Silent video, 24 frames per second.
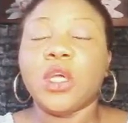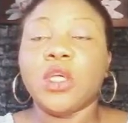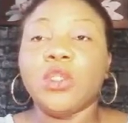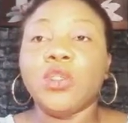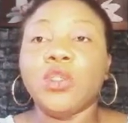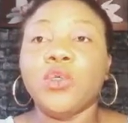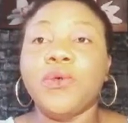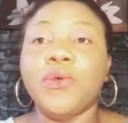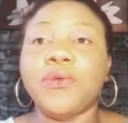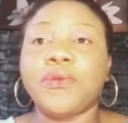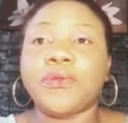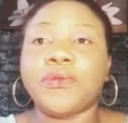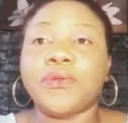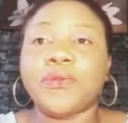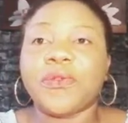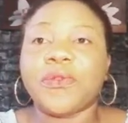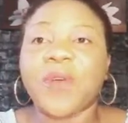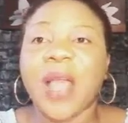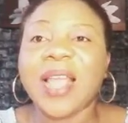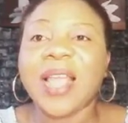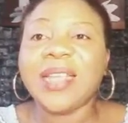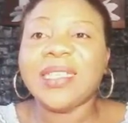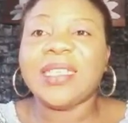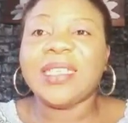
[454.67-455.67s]
You
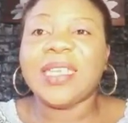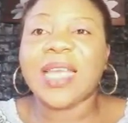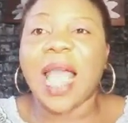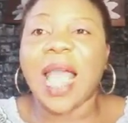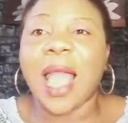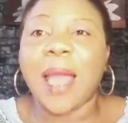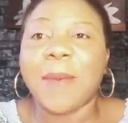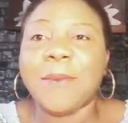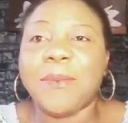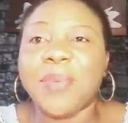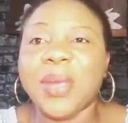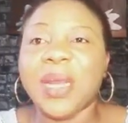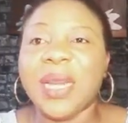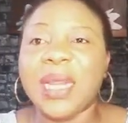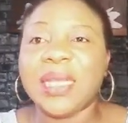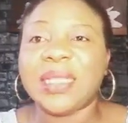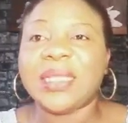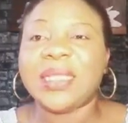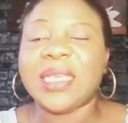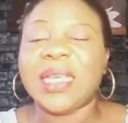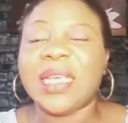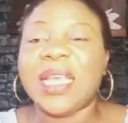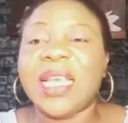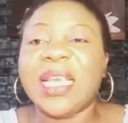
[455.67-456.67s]
find the
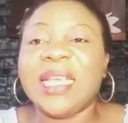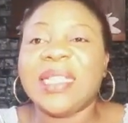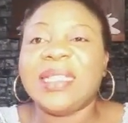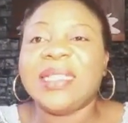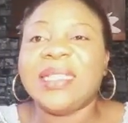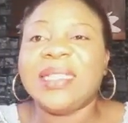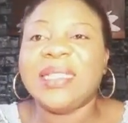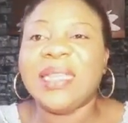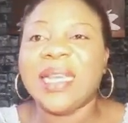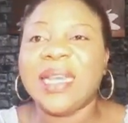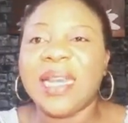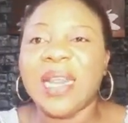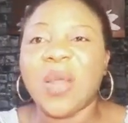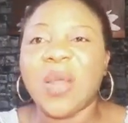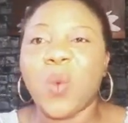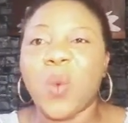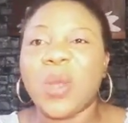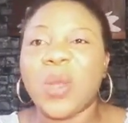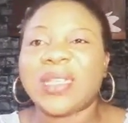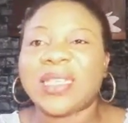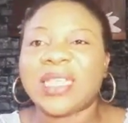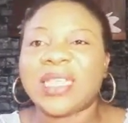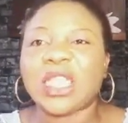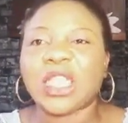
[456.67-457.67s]
ability in dealing
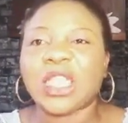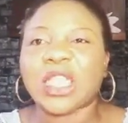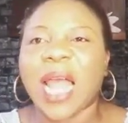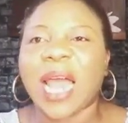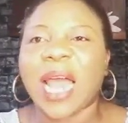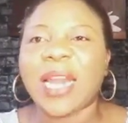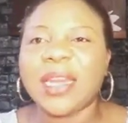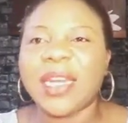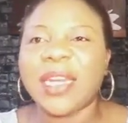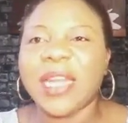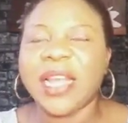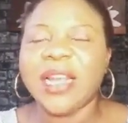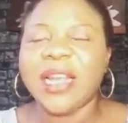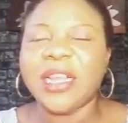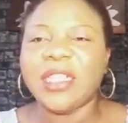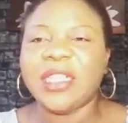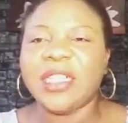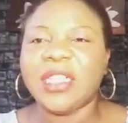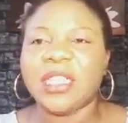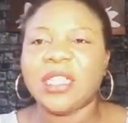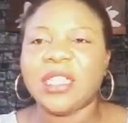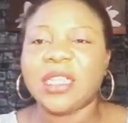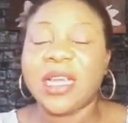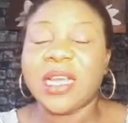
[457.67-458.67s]
with
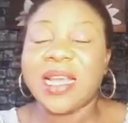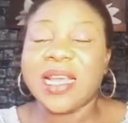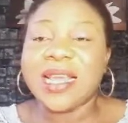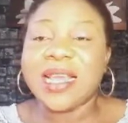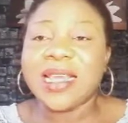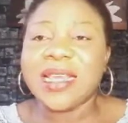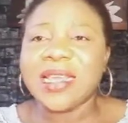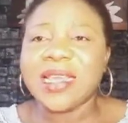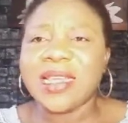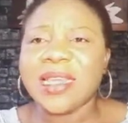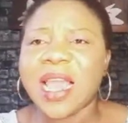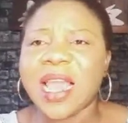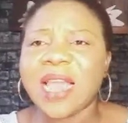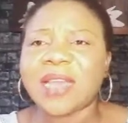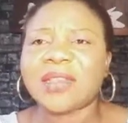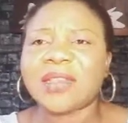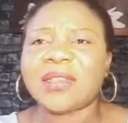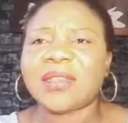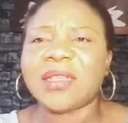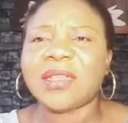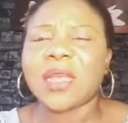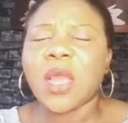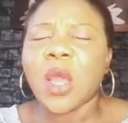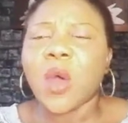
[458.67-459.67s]
challenge.
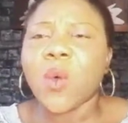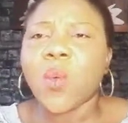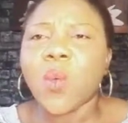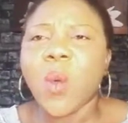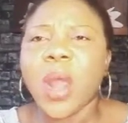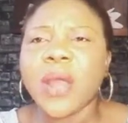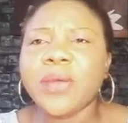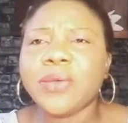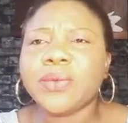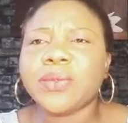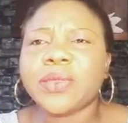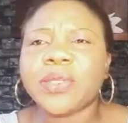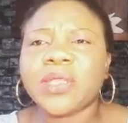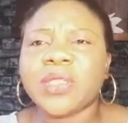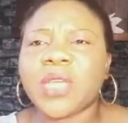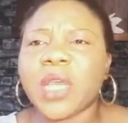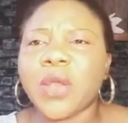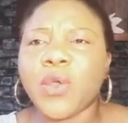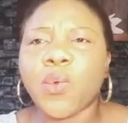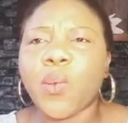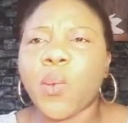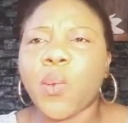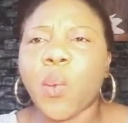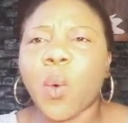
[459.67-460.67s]
Yes, when you say
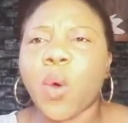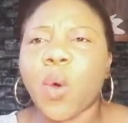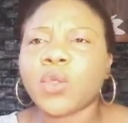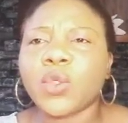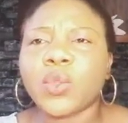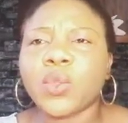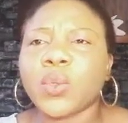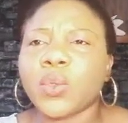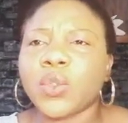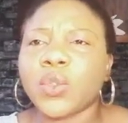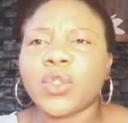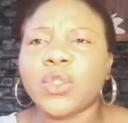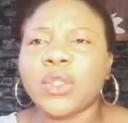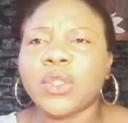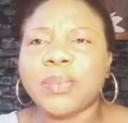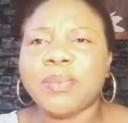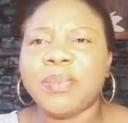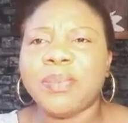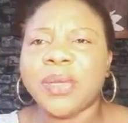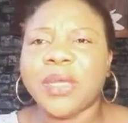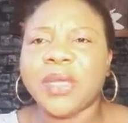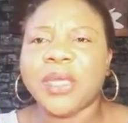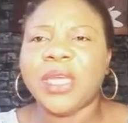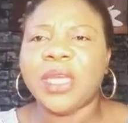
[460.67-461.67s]
you want to dream
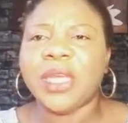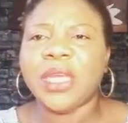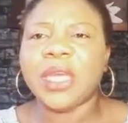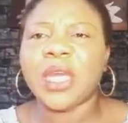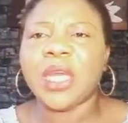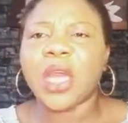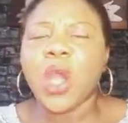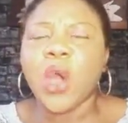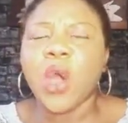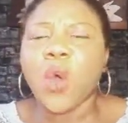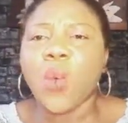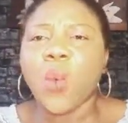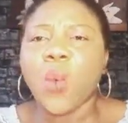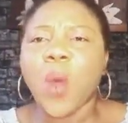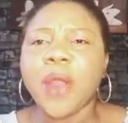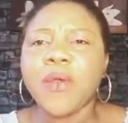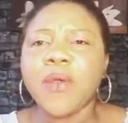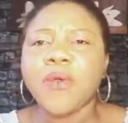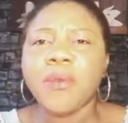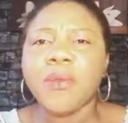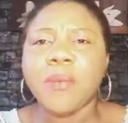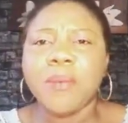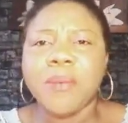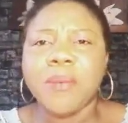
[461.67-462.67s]
big,
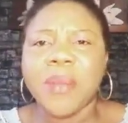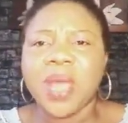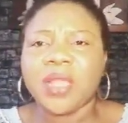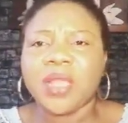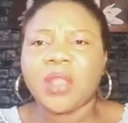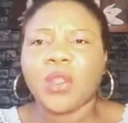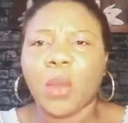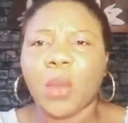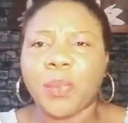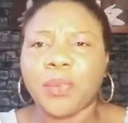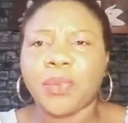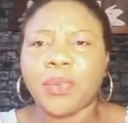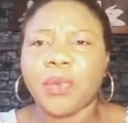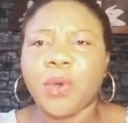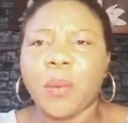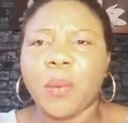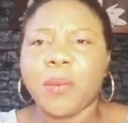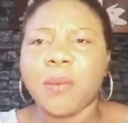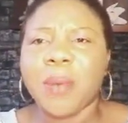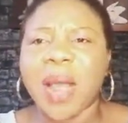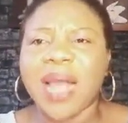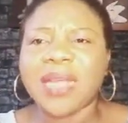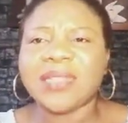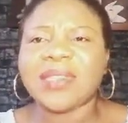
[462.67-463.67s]
when you made up your
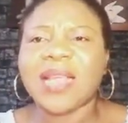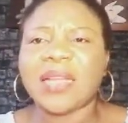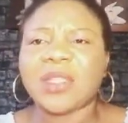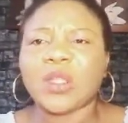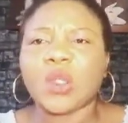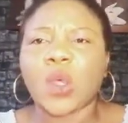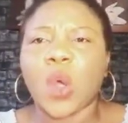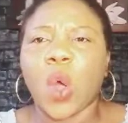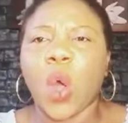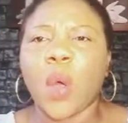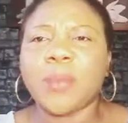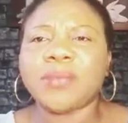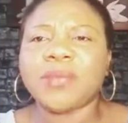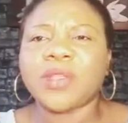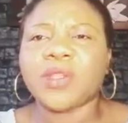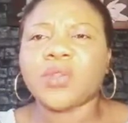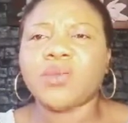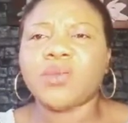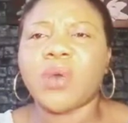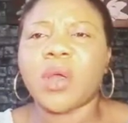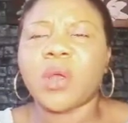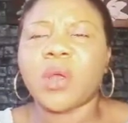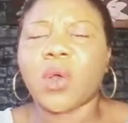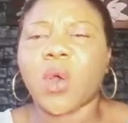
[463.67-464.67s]
mind that
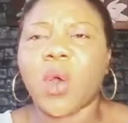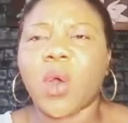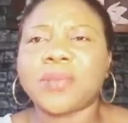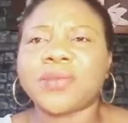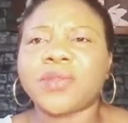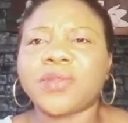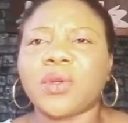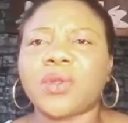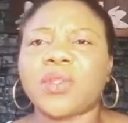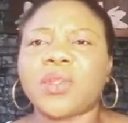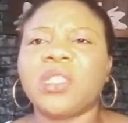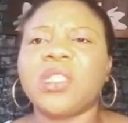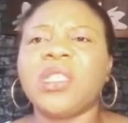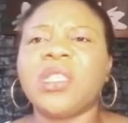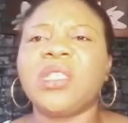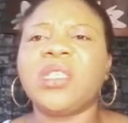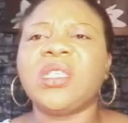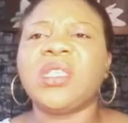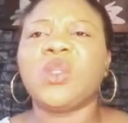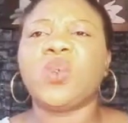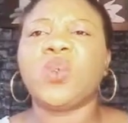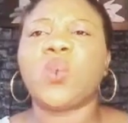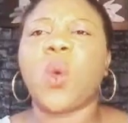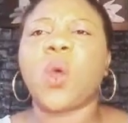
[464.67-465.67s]
comes on, this
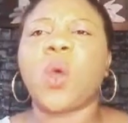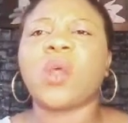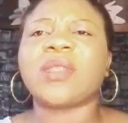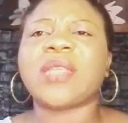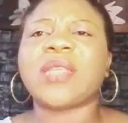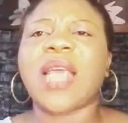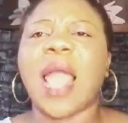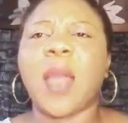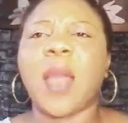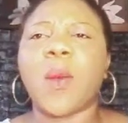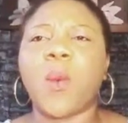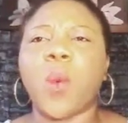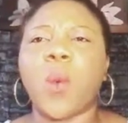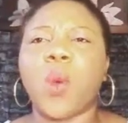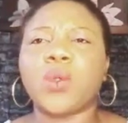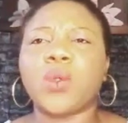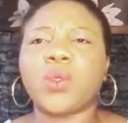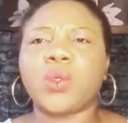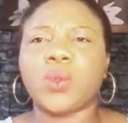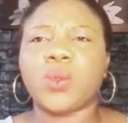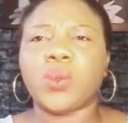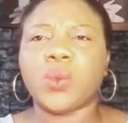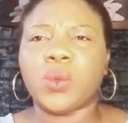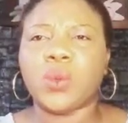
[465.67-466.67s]
is what I
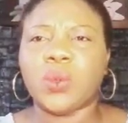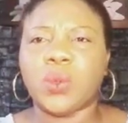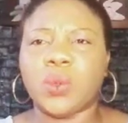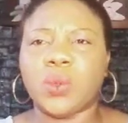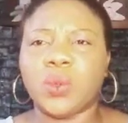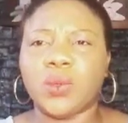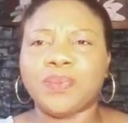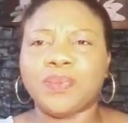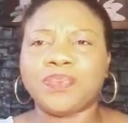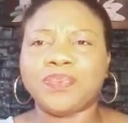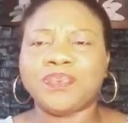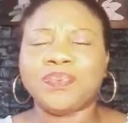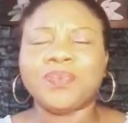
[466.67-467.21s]
want to do.